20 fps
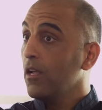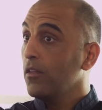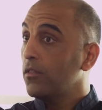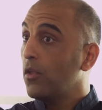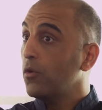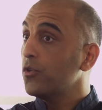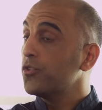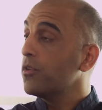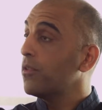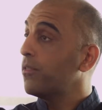
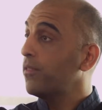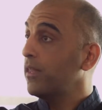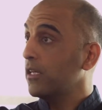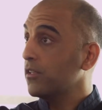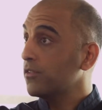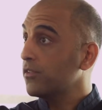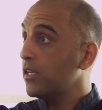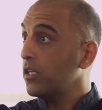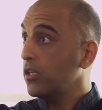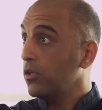Those are the
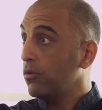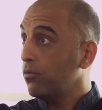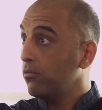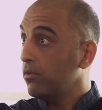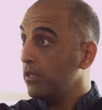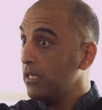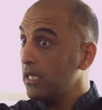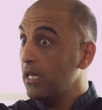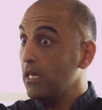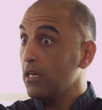things that you
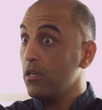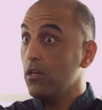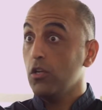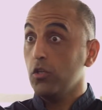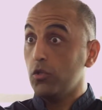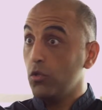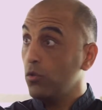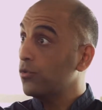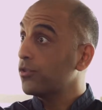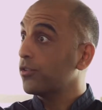need
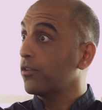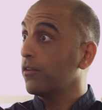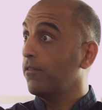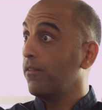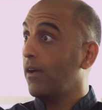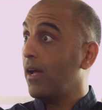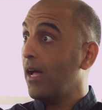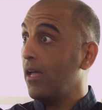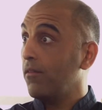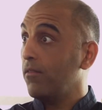to
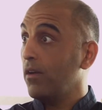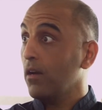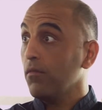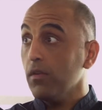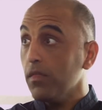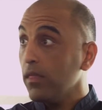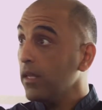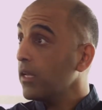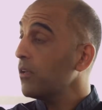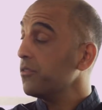survive.
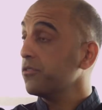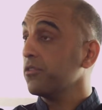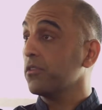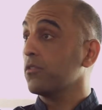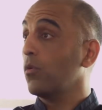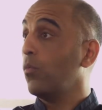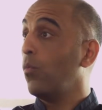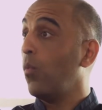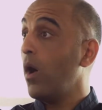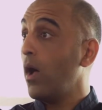Everything else is
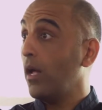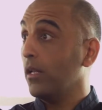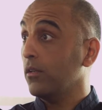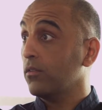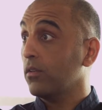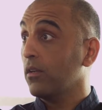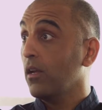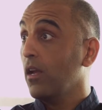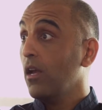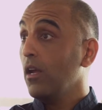a
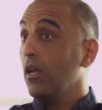want.